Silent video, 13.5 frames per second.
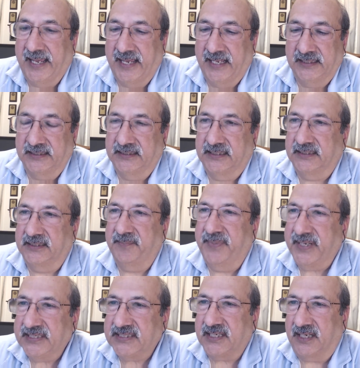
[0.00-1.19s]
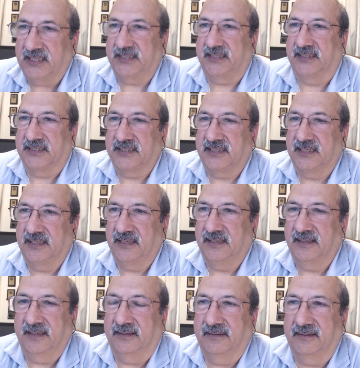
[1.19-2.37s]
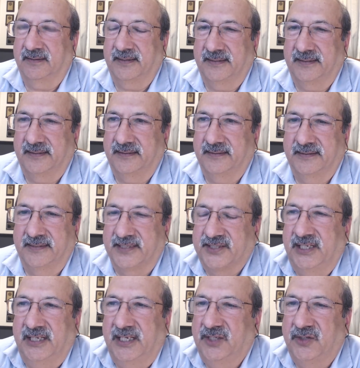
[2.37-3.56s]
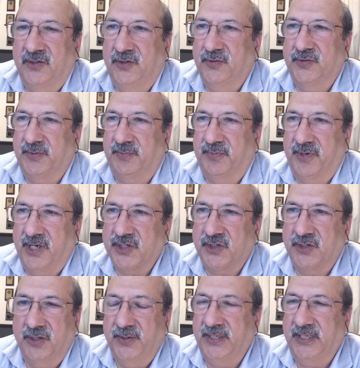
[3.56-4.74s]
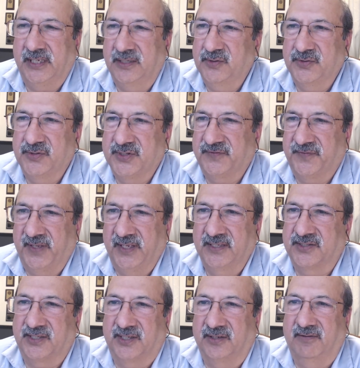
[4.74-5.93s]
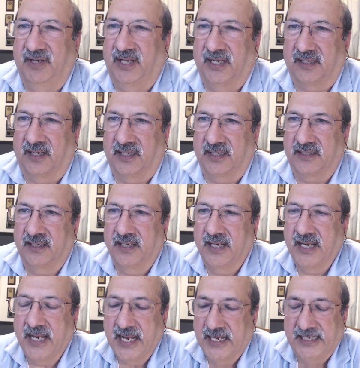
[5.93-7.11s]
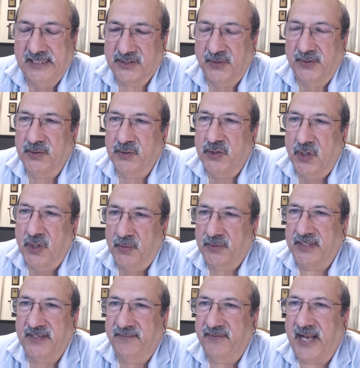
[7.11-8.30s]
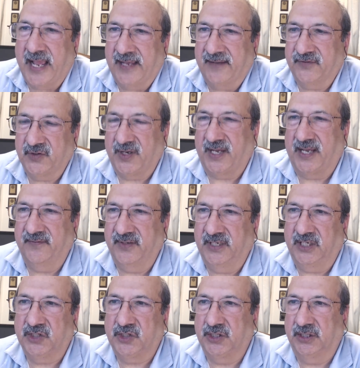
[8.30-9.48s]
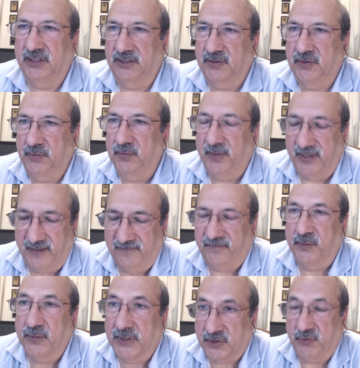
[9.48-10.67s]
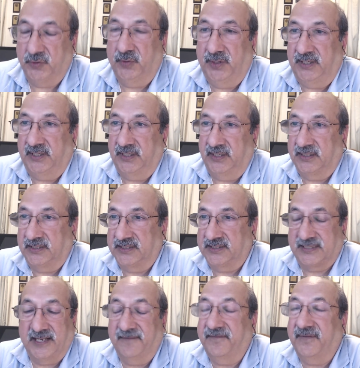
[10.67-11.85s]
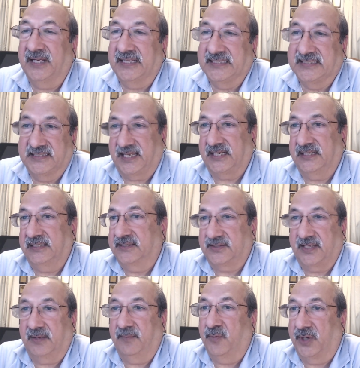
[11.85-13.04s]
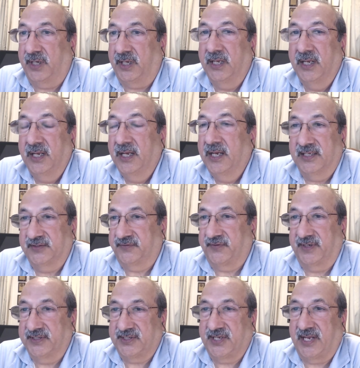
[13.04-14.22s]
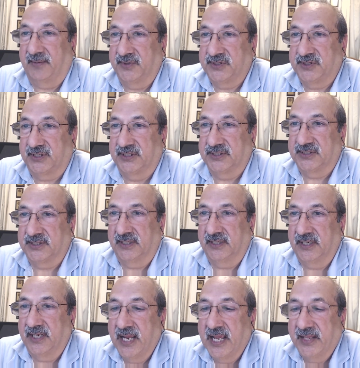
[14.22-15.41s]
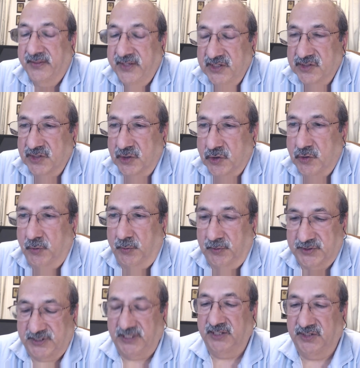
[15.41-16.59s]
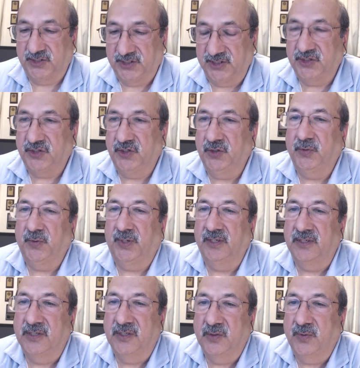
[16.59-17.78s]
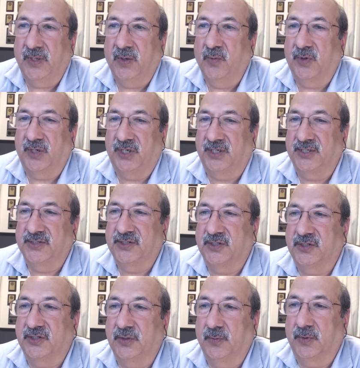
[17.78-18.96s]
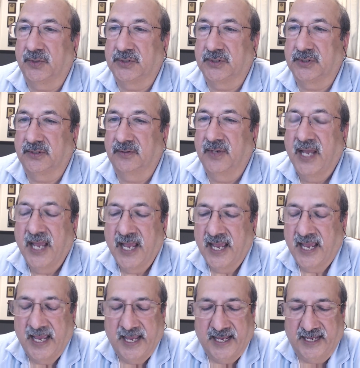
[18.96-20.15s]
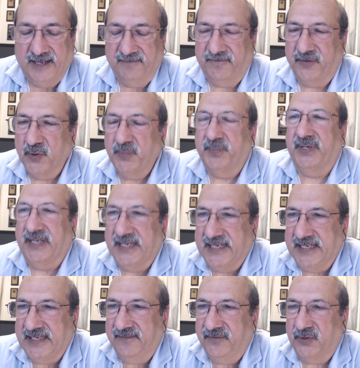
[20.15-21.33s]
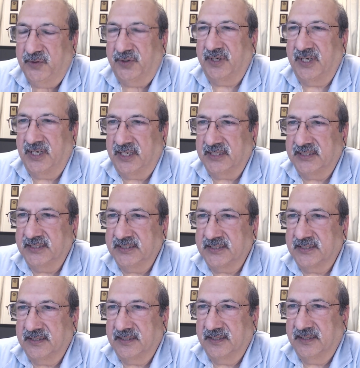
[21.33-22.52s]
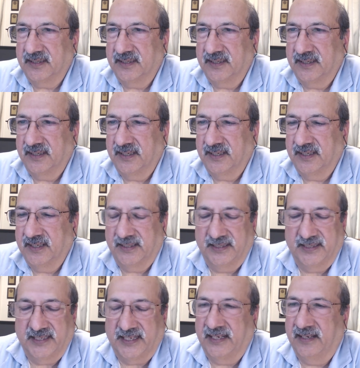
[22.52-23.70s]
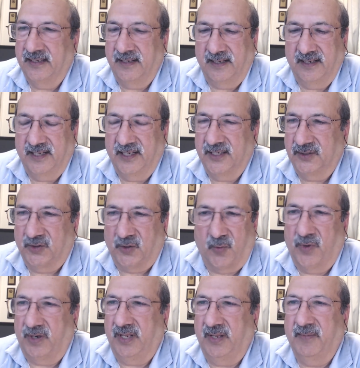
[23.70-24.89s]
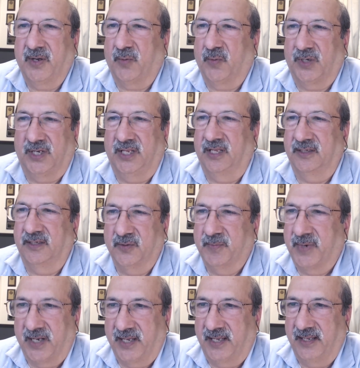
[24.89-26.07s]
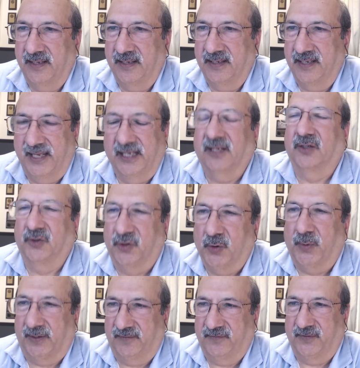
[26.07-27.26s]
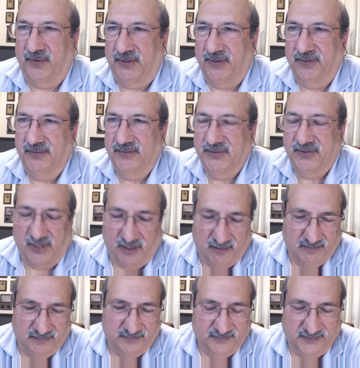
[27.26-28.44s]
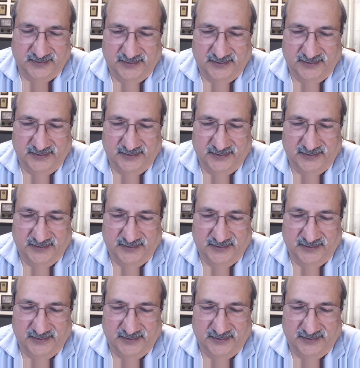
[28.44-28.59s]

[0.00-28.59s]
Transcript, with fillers: Uh, the, the best artist, you know, does he need to use a brush? No, he can use his fingers and create art. So you don't even have to have an external tool if you are truly an artist. And I feel exactly the same way as far as cameras are concerned. These are tools, they assist you in doing what it is that you want to do. If you believe you're an artist, then don't worry about what gear you buy. Yeah. It'll do it for you. So I agree.